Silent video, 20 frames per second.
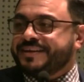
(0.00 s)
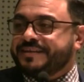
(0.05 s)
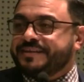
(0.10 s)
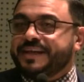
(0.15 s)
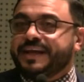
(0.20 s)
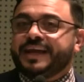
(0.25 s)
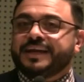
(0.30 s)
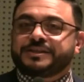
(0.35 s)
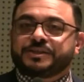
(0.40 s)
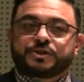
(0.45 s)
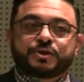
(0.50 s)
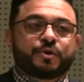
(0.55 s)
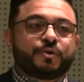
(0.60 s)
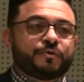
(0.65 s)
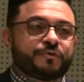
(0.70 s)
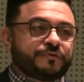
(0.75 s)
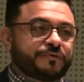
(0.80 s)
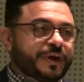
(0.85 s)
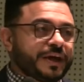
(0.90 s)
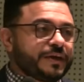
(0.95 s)
They had to
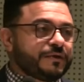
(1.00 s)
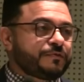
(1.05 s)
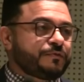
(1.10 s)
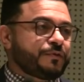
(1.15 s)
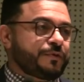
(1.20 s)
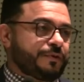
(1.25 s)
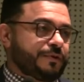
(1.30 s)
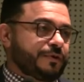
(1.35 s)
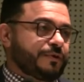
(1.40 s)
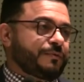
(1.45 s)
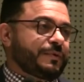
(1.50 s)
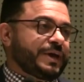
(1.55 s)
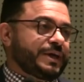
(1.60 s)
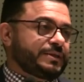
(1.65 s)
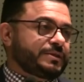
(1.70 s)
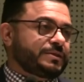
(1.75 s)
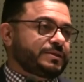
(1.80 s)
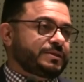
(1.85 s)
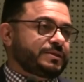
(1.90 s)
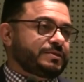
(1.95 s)
go fight for their
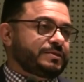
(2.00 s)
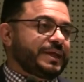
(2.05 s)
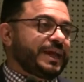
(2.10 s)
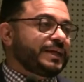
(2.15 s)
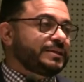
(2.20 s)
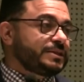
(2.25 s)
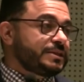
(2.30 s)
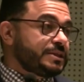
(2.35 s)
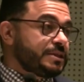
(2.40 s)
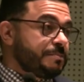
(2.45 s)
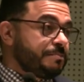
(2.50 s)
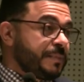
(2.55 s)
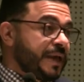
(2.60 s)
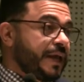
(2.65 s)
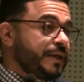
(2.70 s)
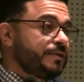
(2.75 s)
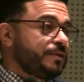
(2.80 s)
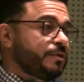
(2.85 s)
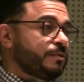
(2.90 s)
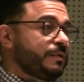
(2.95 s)
rights. They had to
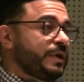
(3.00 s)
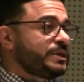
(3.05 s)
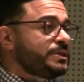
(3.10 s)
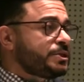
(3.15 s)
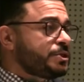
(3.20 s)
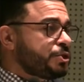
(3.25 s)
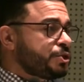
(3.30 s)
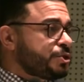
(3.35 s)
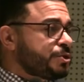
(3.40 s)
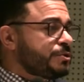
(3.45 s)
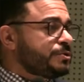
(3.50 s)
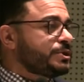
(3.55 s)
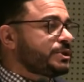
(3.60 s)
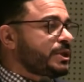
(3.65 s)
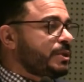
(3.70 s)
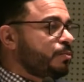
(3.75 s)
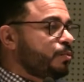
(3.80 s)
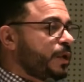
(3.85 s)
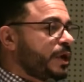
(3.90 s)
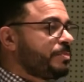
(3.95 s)
demand their rights. And sure,
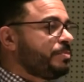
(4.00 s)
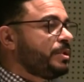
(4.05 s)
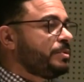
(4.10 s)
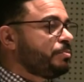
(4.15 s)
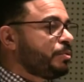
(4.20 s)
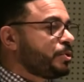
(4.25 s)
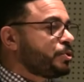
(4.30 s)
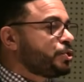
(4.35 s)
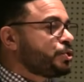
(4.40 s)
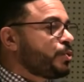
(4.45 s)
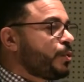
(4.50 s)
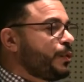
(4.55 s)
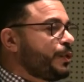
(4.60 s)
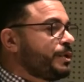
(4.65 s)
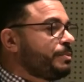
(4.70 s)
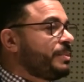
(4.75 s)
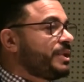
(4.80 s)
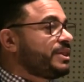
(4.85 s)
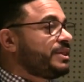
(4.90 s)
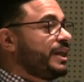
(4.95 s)
some white people
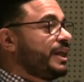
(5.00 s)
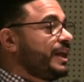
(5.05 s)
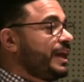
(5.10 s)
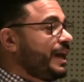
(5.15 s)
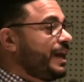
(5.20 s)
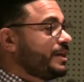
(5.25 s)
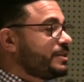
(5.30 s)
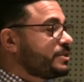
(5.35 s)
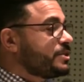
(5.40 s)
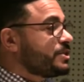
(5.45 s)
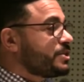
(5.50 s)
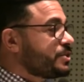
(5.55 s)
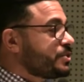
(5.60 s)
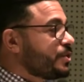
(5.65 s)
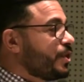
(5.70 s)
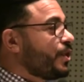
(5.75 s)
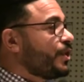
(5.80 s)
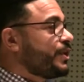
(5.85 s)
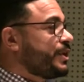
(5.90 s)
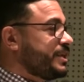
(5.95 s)
joined, but they had to
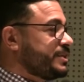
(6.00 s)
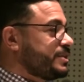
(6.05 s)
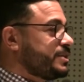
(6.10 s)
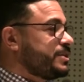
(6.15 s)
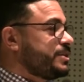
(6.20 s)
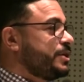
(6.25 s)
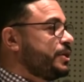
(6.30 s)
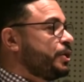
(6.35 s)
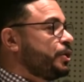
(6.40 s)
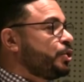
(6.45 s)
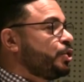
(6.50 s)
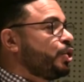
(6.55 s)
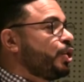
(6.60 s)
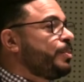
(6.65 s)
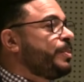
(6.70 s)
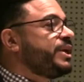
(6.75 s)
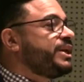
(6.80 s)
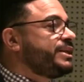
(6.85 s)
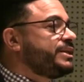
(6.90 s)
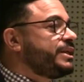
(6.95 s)
start it.
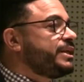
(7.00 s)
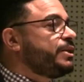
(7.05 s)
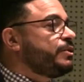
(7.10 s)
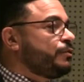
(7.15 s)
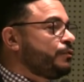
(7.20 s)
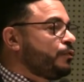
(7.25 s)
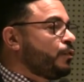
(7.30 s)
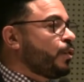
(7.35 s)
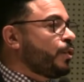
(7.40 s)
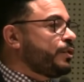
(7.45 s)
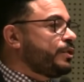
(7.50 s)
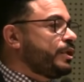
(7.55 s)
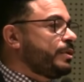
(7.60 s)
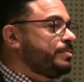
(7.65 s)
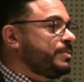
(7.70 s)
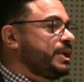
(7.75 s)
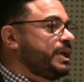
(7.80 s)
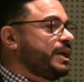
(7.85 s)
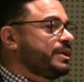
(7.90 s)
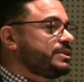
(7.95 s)
Nobody did it for
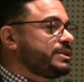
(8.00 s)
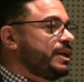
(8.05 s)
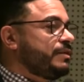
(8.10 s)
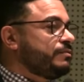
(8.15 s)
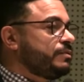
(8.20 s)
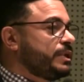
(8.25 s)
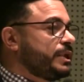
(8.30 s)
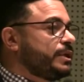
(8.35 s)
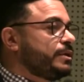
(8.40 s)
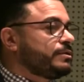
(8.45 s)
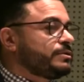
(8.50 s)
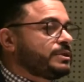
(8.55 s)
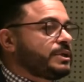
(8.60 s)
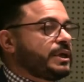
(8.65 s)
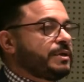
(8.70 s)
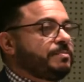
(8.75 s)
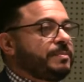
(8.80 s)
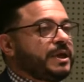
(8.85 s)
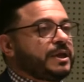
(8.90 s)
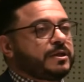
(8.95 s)
them. They had to have leaders
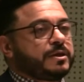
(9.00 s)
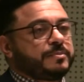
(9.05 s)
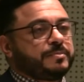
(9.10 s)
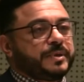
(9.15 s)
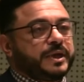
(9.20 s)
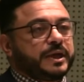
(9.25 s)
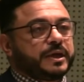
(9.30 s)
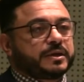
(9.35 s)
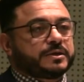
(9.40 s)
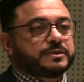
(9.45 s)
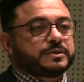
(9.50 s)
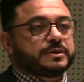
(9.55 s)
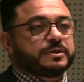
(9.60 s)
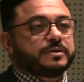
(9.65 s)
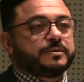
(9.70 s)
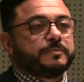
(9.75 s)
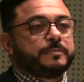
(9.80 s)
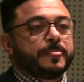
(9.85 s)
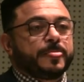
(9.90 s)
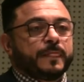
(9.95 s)
like Malcolm X
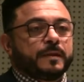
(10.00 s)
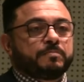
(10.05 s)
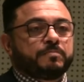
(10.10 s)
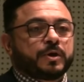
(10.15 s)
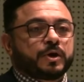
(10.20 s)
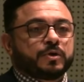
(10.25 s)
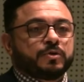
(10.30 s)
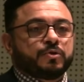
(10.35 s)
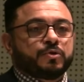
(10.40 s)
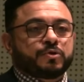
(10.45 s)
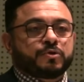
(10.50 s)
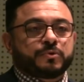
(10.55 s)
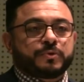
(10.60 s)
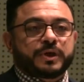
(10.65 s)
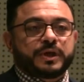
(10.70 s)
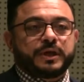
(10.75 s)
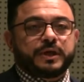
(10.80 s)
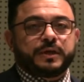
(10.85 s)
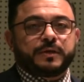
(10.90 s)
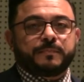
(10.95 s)
and Martin
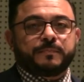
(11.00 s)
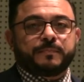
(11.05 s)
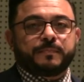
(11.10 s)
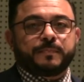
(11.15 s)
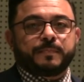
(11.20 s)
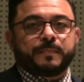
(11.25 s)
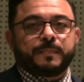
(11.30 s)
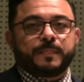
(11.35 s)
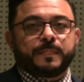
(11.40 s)
Luther King